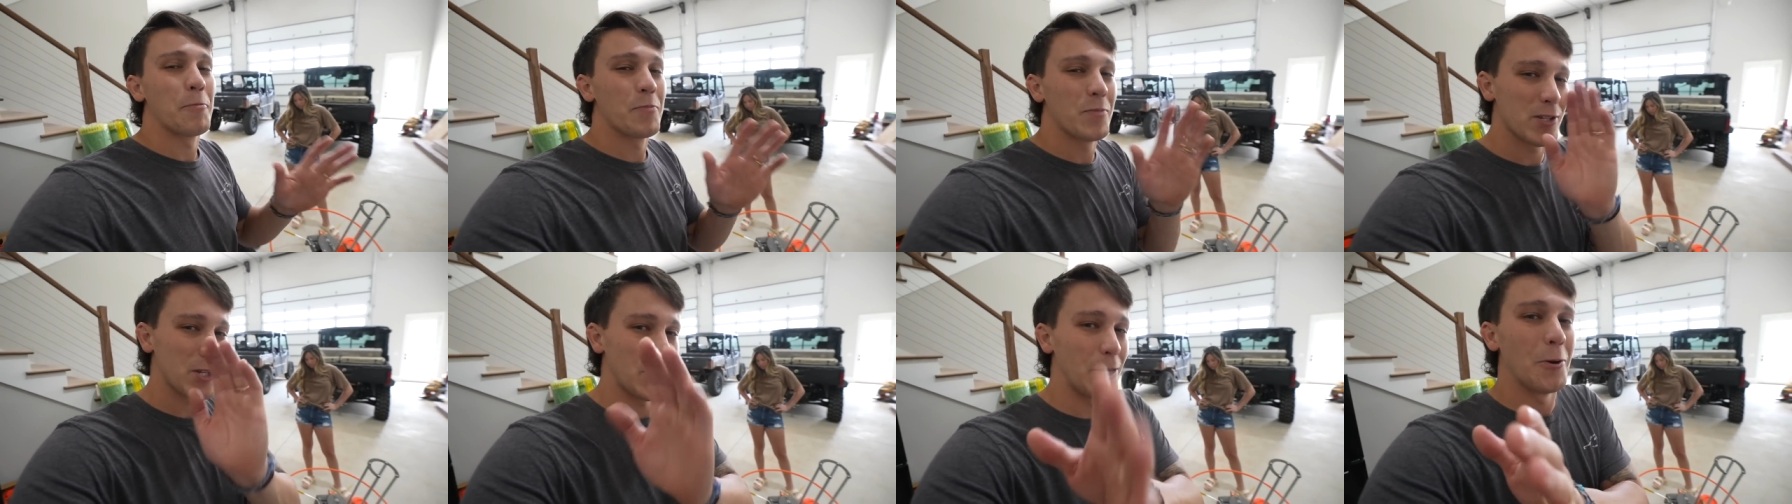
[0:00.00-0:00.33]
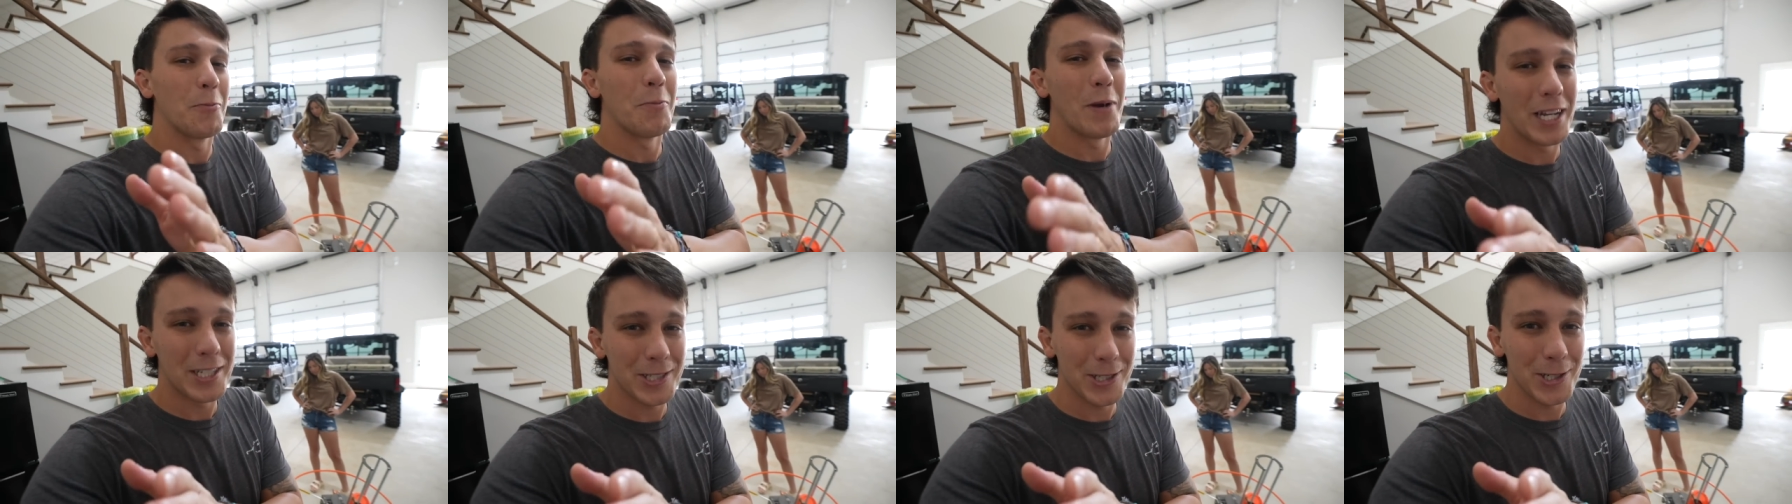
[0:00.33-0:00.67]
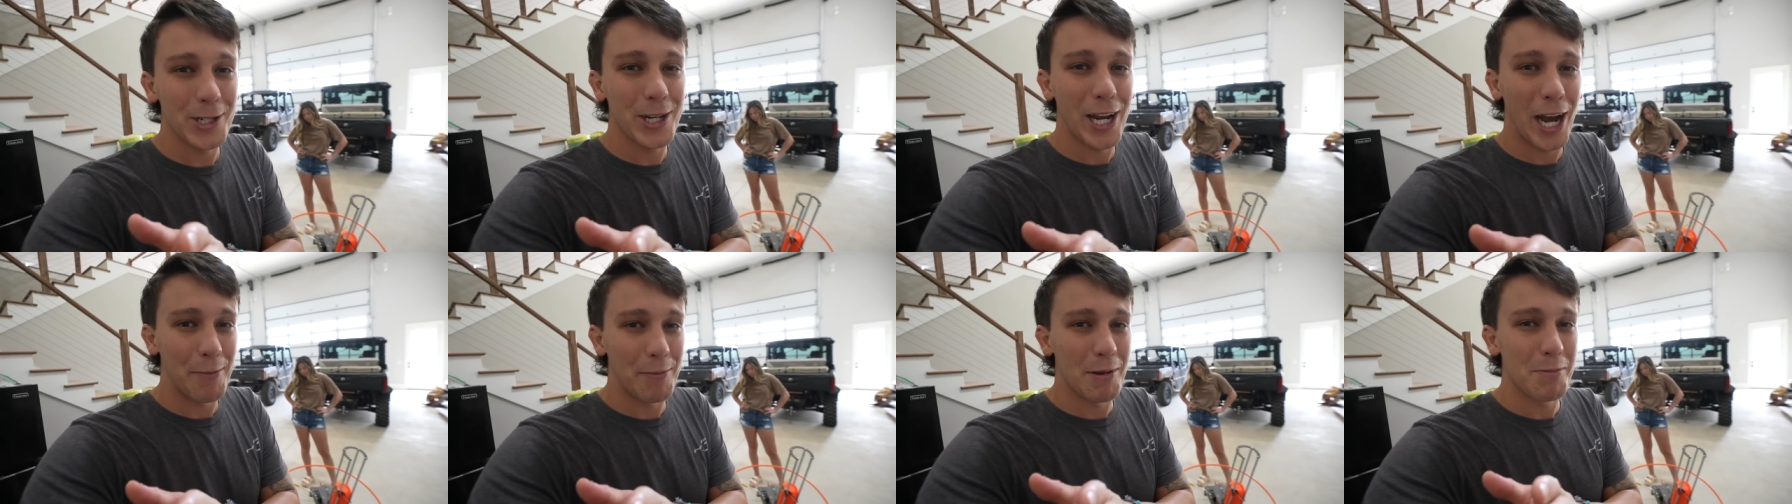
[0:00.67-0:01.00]
So make sure you
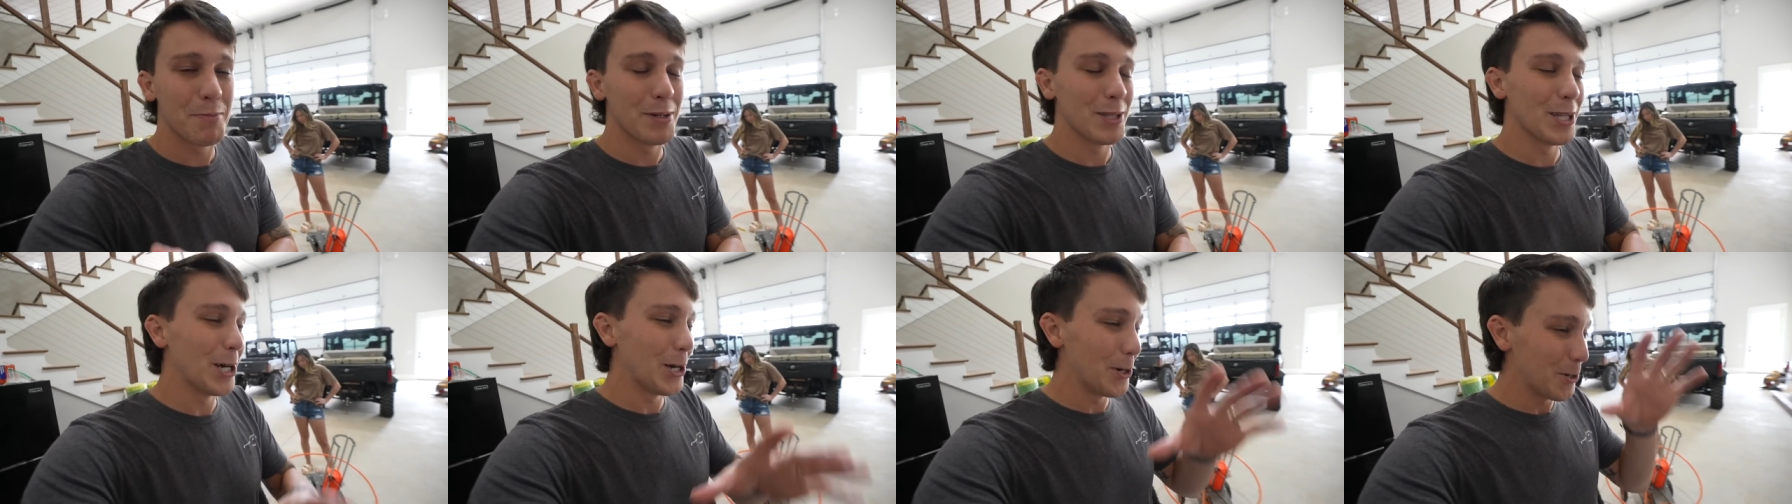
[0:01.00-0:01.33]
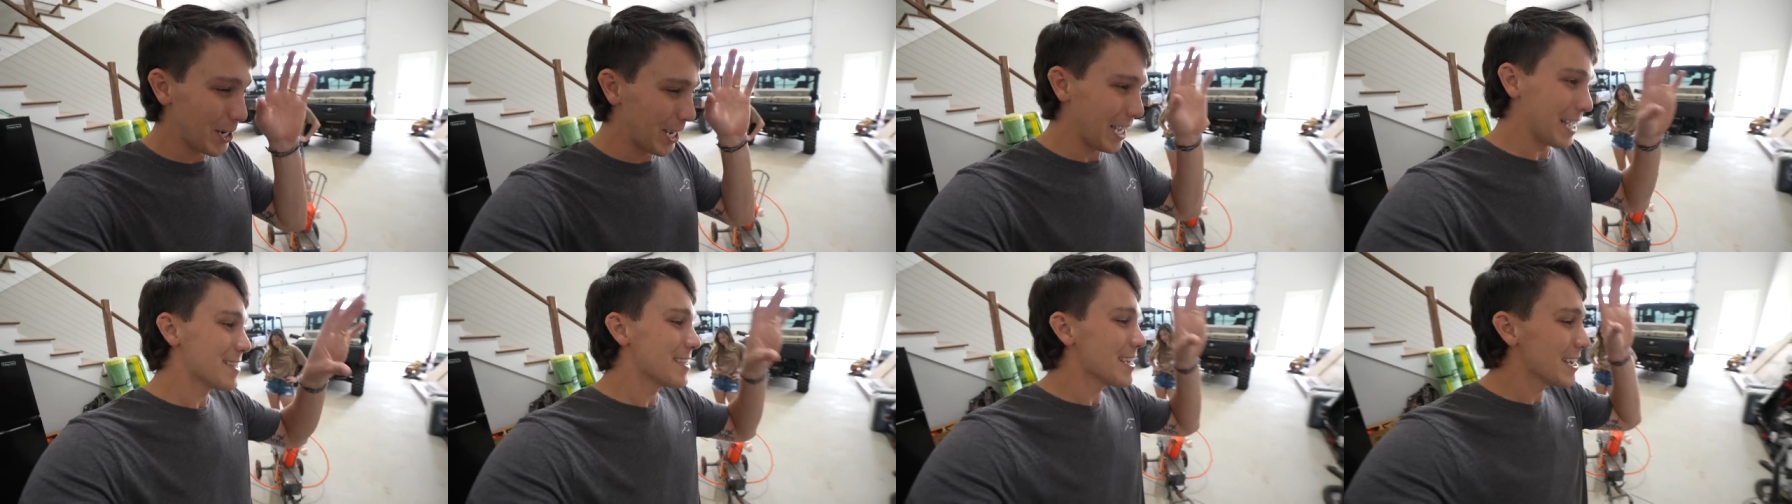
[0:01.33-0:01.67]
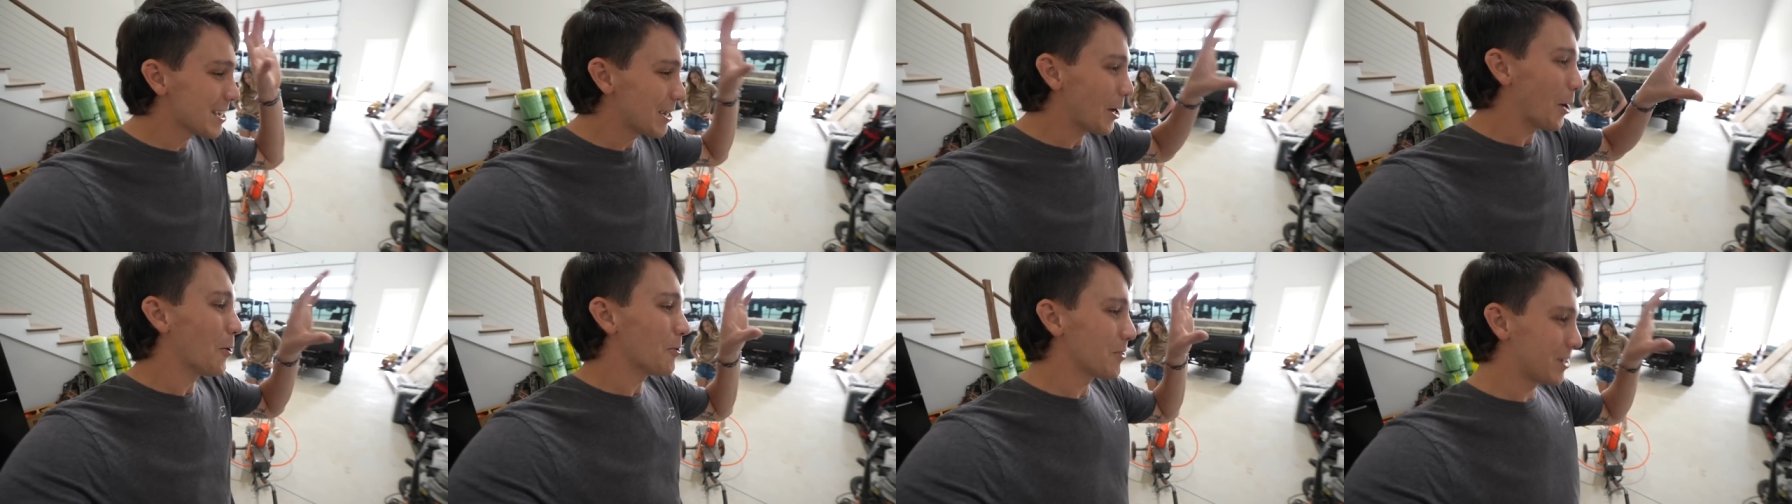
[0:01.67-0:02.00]
comment below. Kinsey,
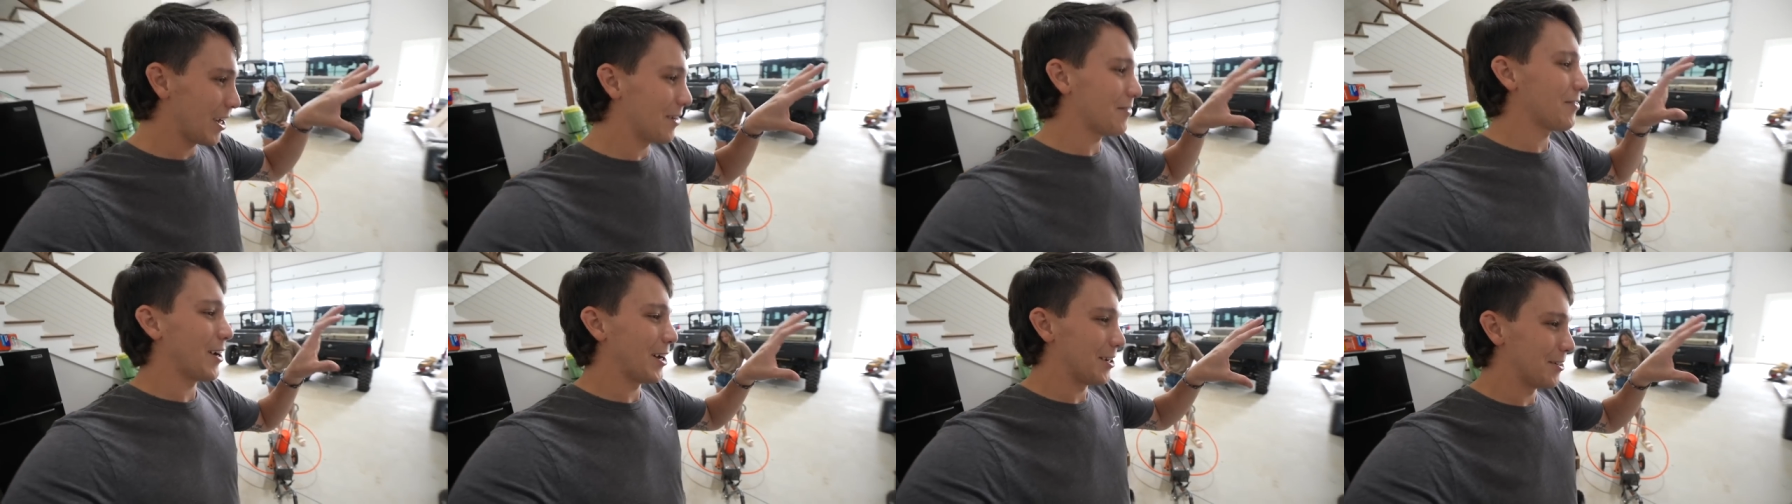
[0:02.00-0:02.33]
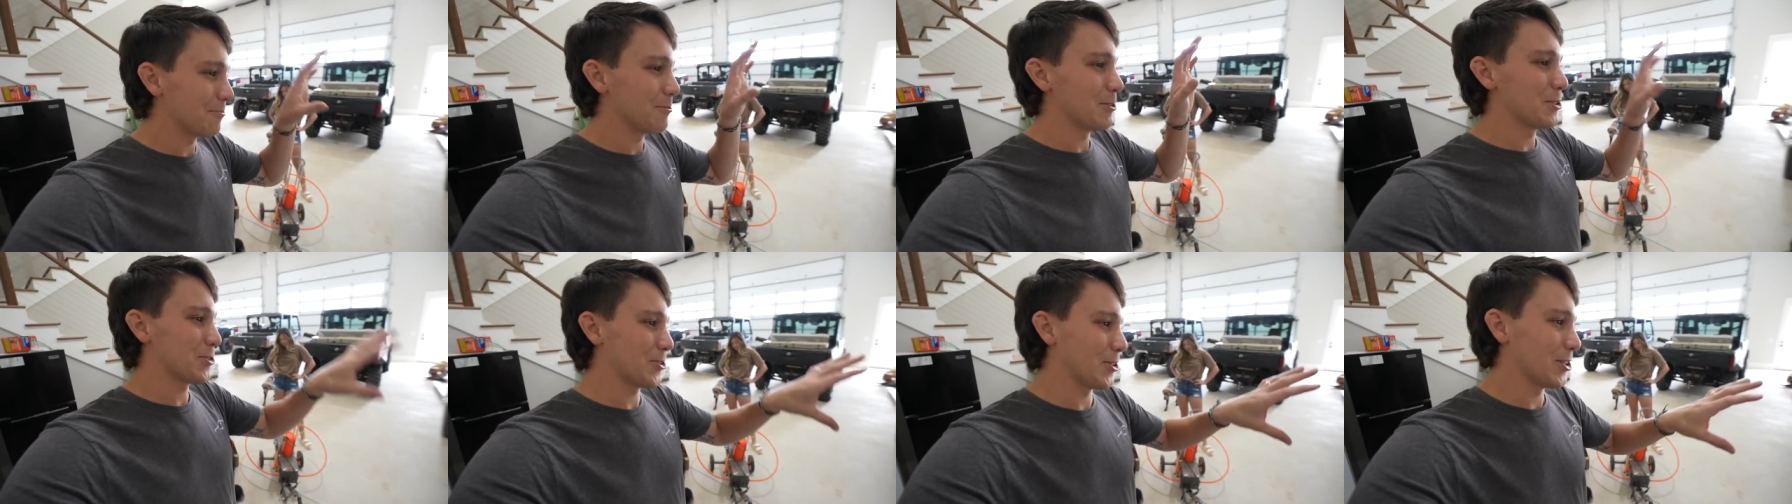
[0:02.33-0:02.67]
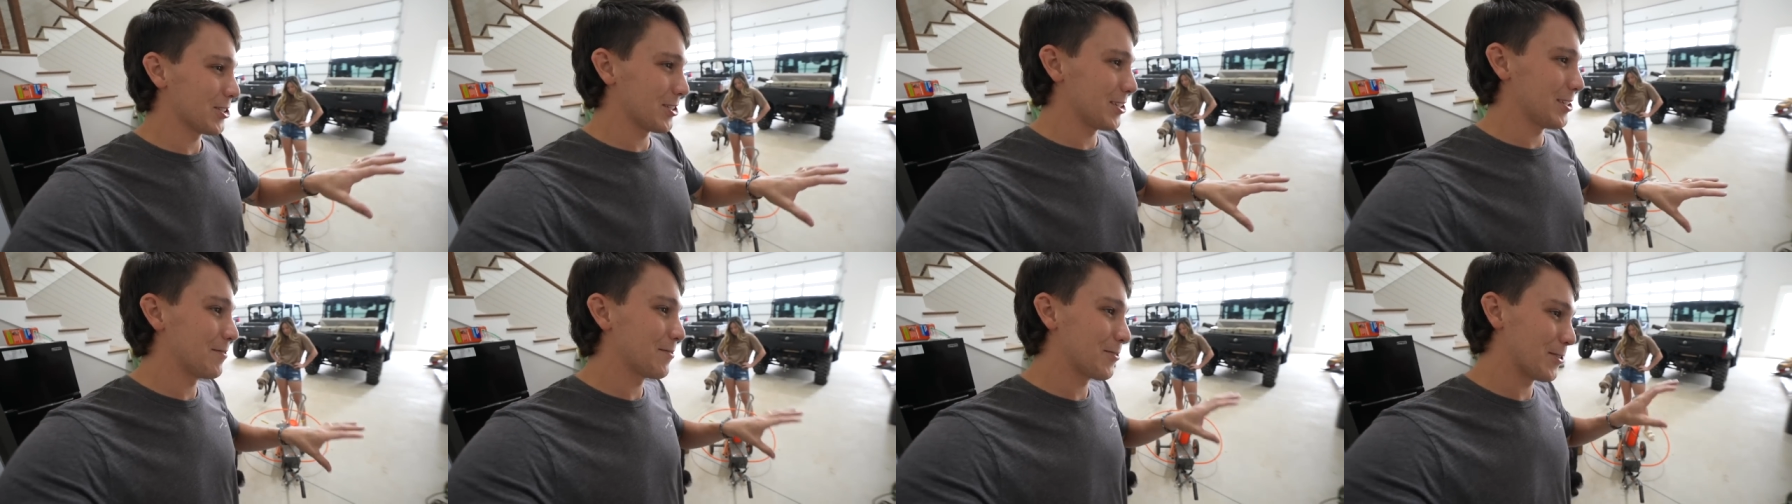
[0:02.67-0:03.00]
go dove hunting with
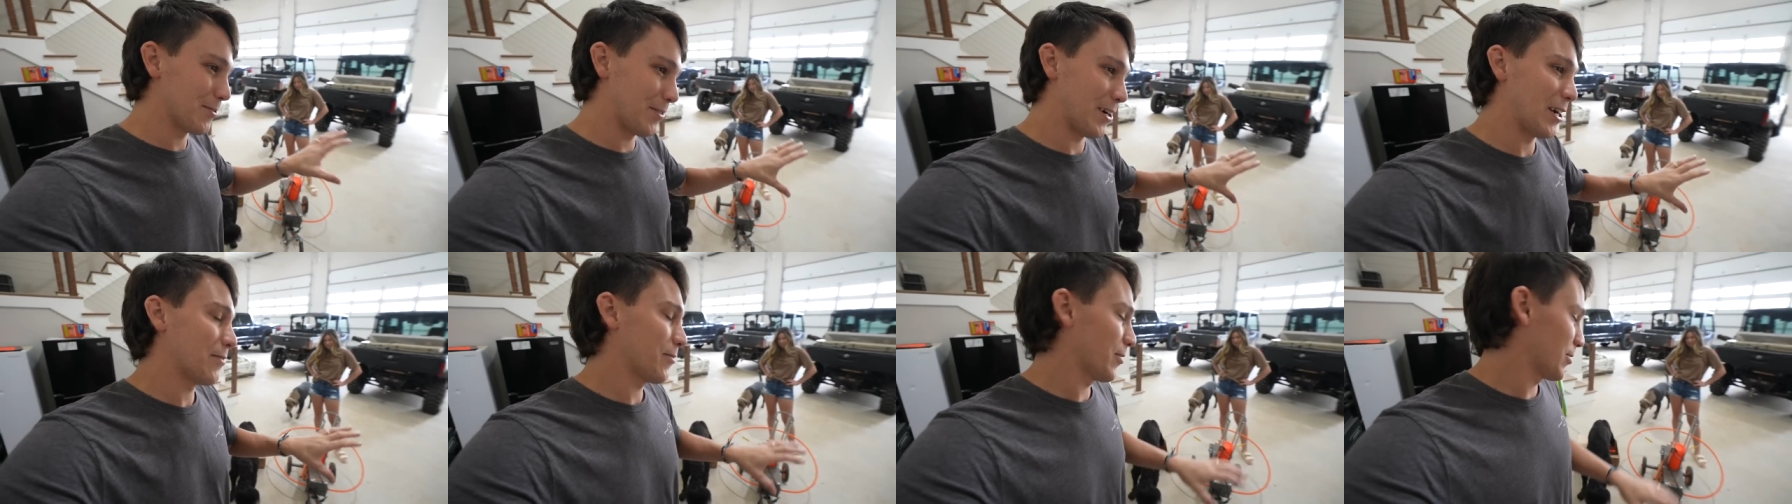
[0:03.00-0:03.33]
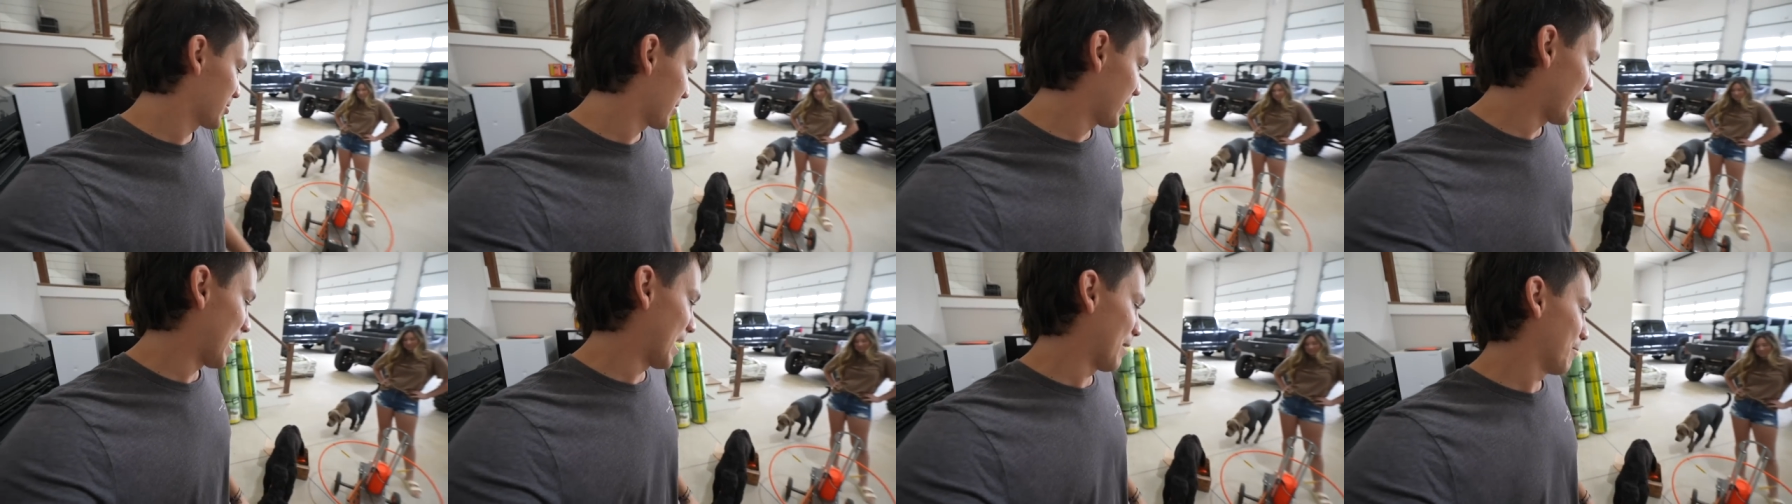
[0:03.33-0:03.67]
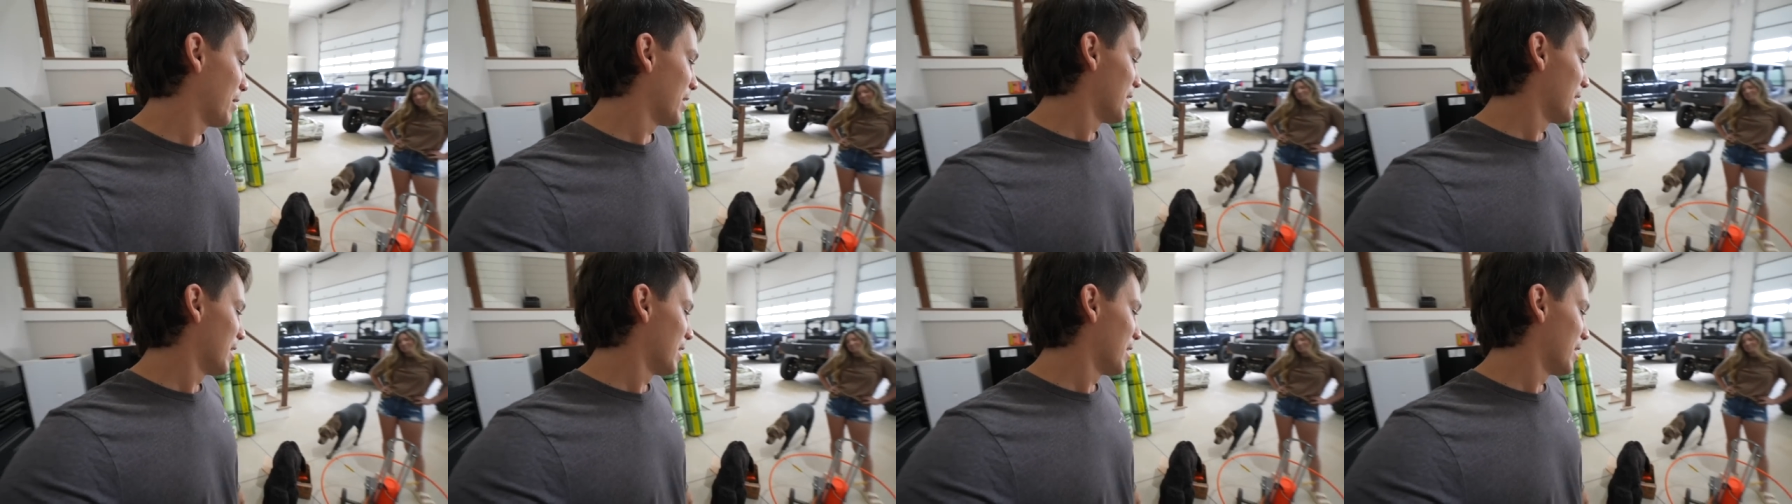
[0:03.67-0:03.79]
Tristan for the very first time.